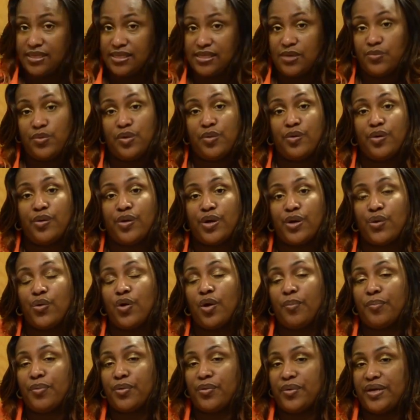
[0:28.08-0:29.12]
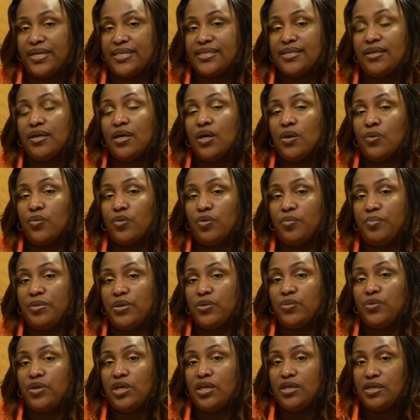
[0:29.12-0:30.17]
that we will incorporate will be
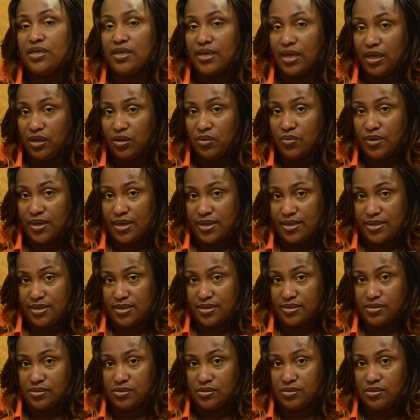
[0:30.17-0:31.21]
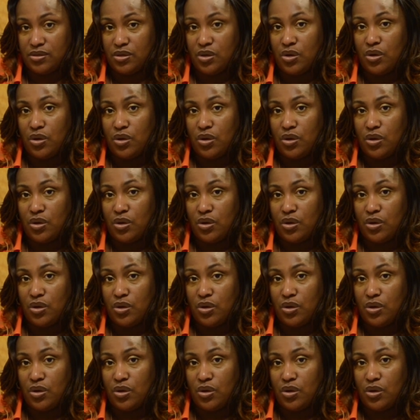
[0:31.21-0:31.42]
yellow onions,